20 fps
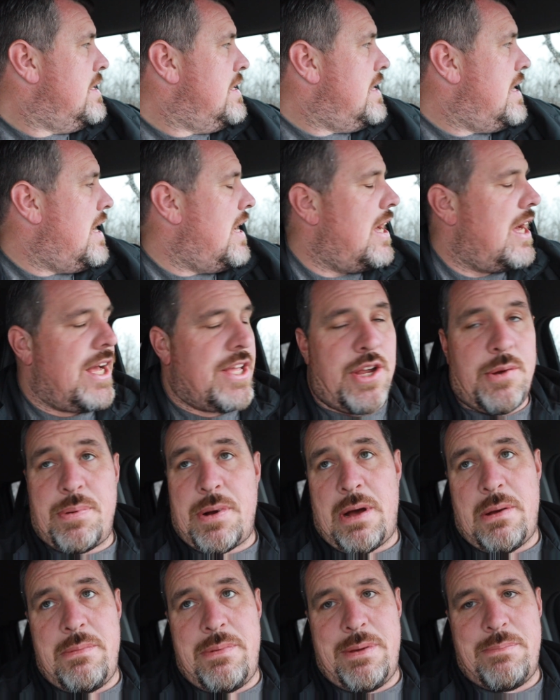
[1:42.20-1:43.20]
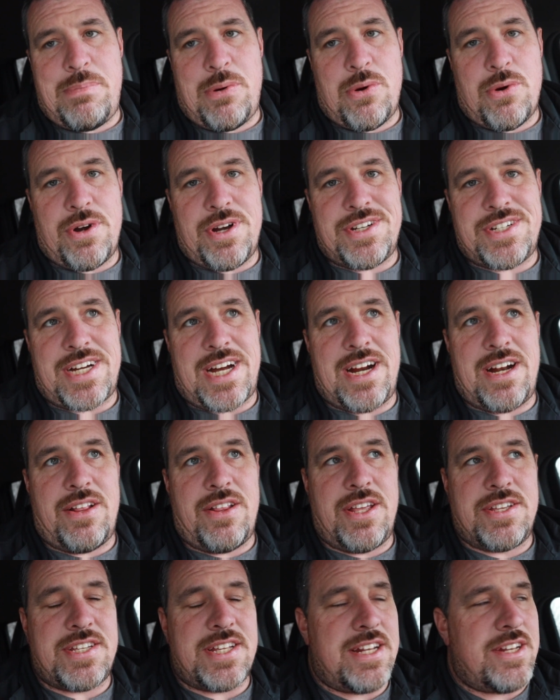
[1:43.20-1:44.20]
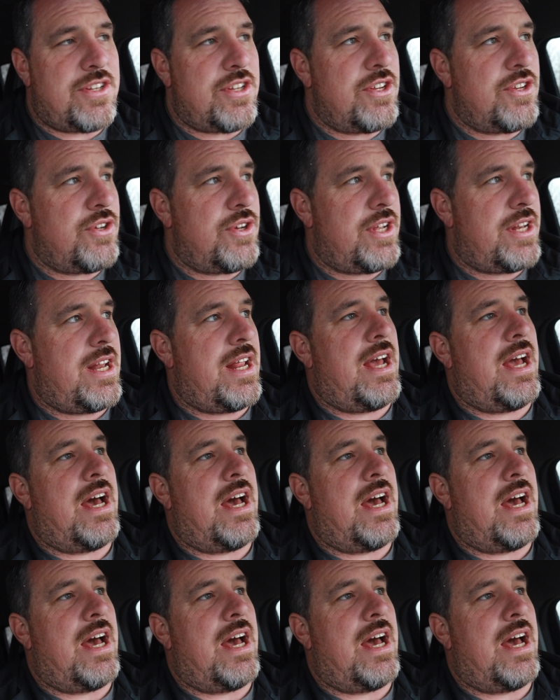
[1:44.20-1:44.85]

You'll probably be bored and tired of listening to it.